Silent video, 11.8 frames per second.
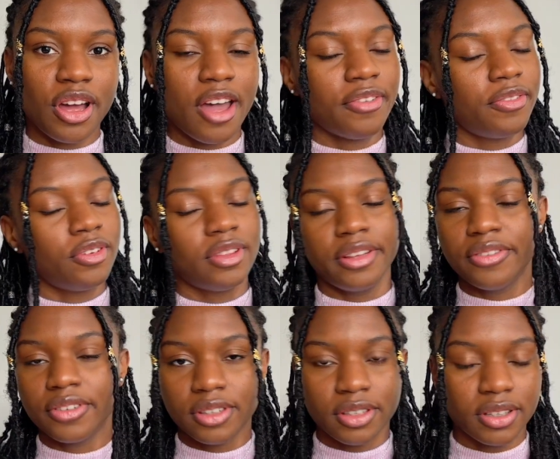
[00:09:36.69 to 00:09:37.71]
If you live
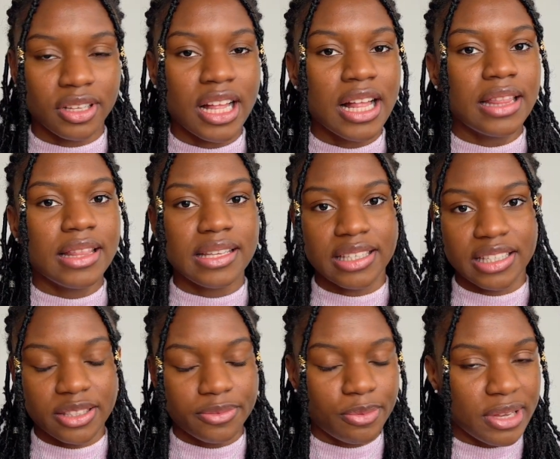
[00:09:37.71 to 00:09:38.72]
in a less
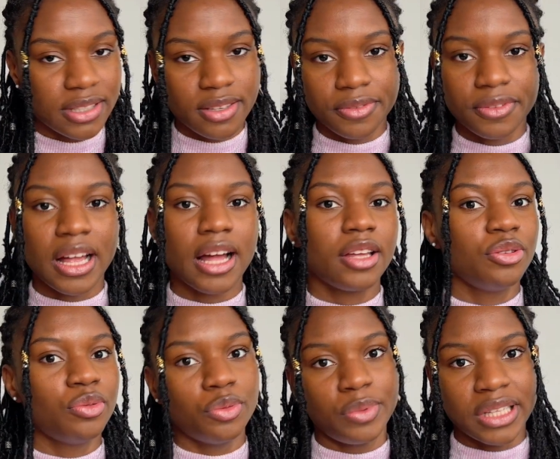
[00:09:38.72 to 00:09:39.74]
expensive flat, it
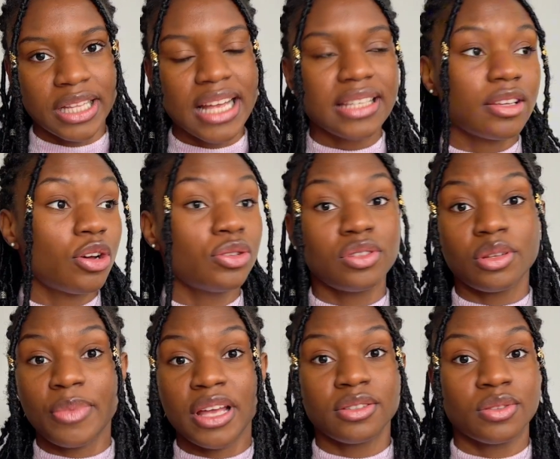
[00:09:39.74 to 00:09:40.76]
will be less. Also
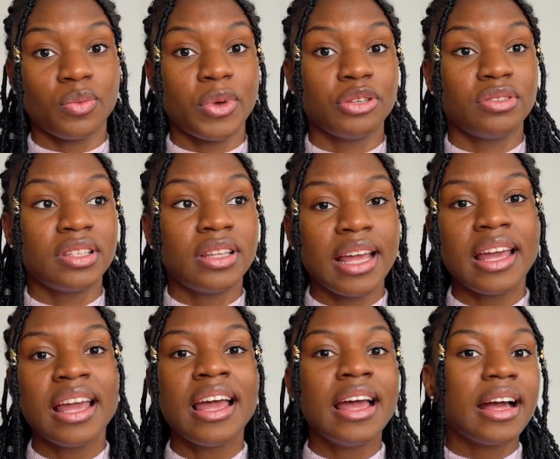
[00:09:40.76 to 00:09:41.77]
depends on where you
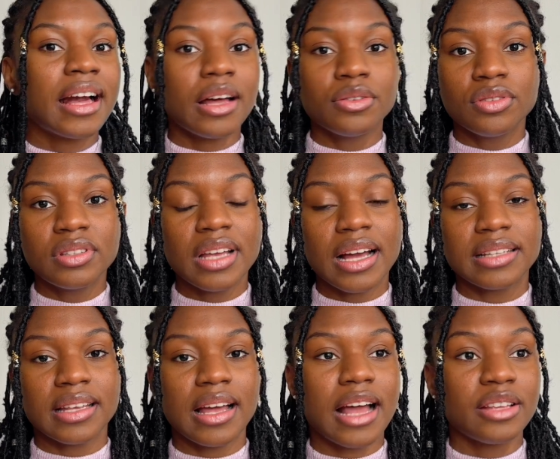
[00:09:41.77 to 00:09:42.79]
stay. Council
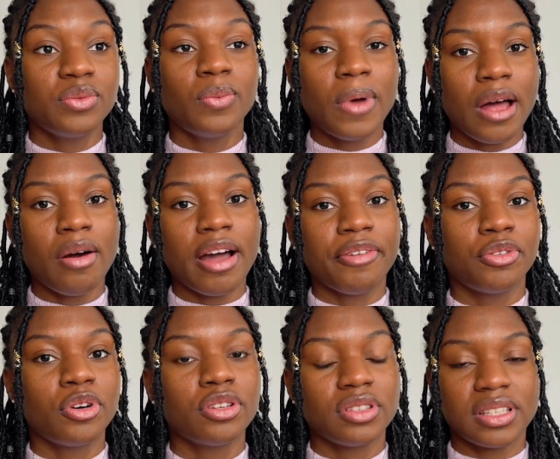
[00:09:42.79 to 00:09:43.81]
tax as well, I
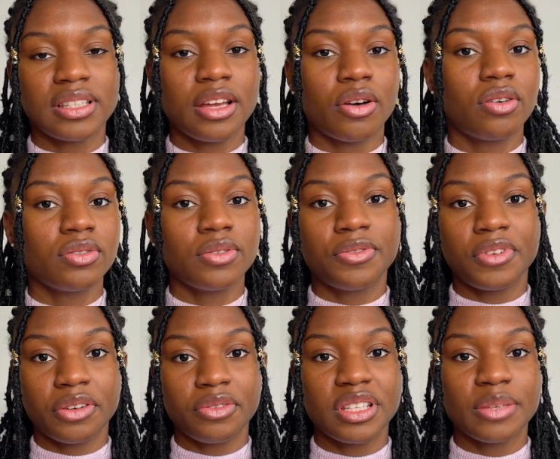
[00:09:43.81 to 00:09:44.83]
forgot to say, also
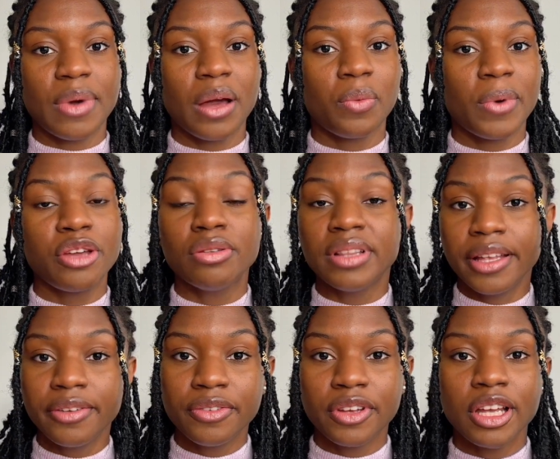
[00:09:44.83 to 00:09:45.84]
varies by where you
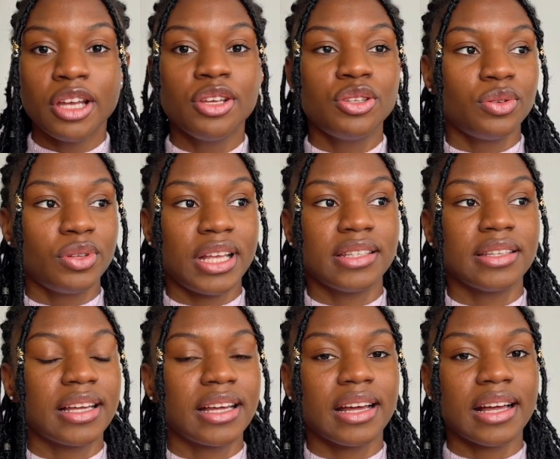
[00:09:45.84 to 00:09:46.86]
live. So there's
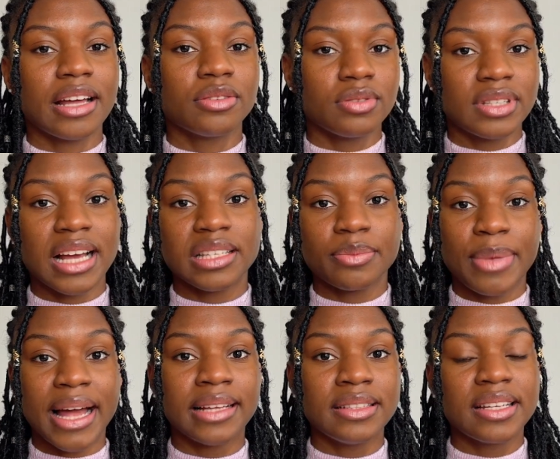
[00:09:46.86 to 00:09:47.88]
like council tax
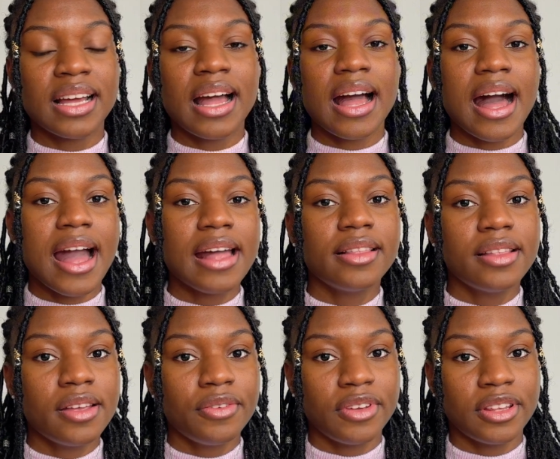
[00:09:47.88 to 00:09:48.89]
band. I
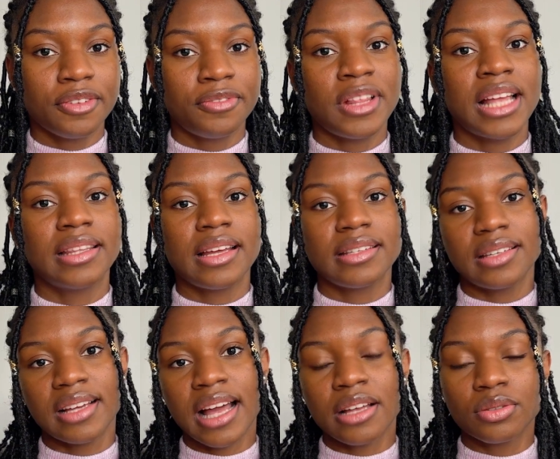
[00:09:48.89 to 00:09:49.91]
live in a flat that
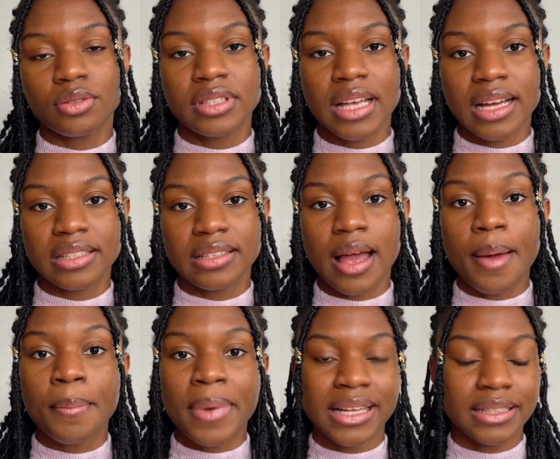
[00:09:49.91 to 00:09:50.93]
is a council tax
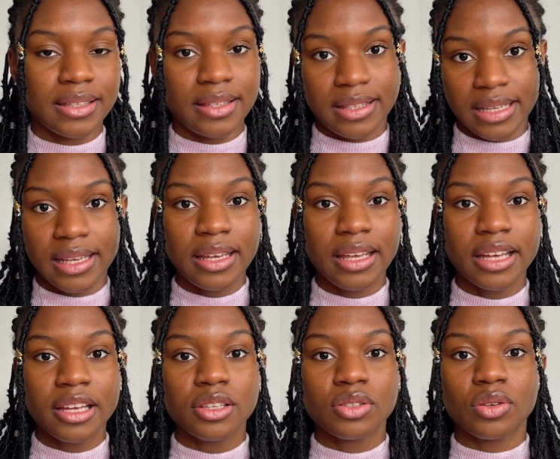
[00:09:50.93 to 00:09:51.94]
band C,
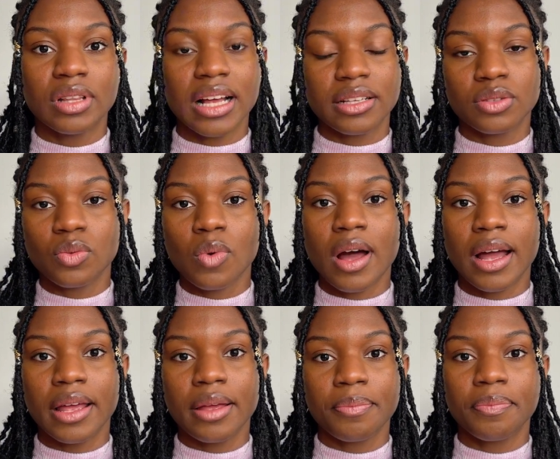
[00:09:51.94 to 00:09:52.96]
so that's
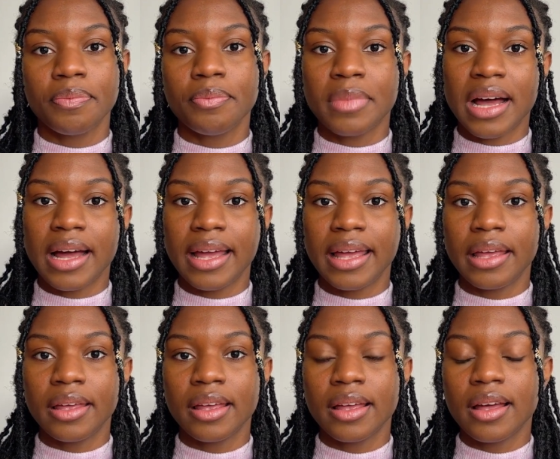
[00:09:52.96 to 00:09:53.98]
why my
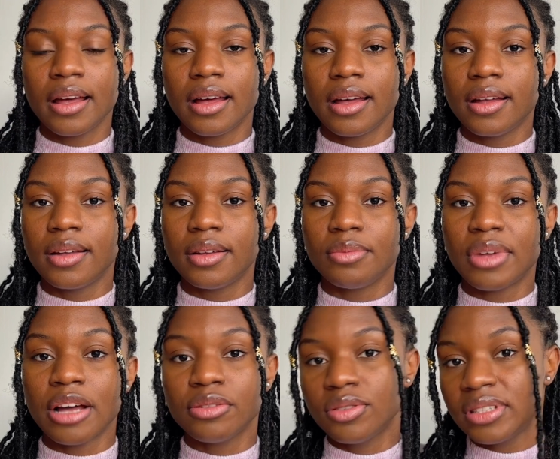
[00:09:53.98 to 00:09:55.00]

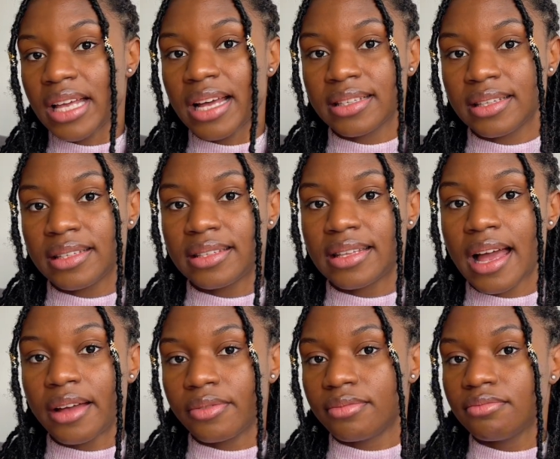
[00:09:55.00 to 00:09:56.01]
council tax is
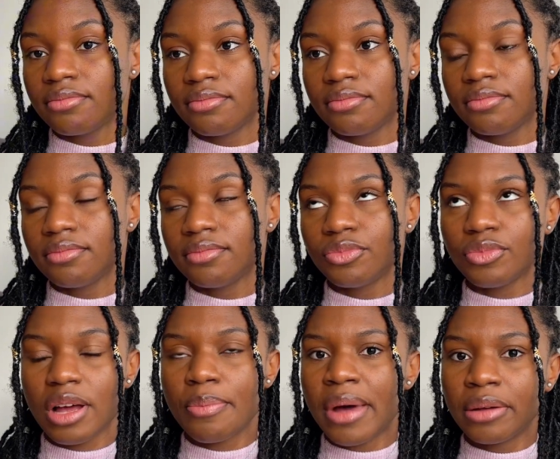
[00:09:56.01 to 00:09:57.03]
that
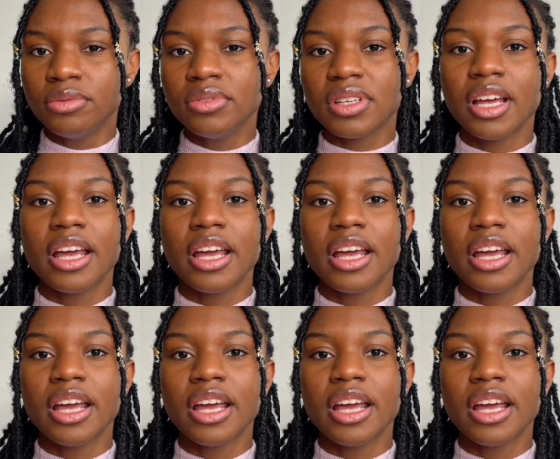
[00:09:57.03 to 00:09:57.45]
amount.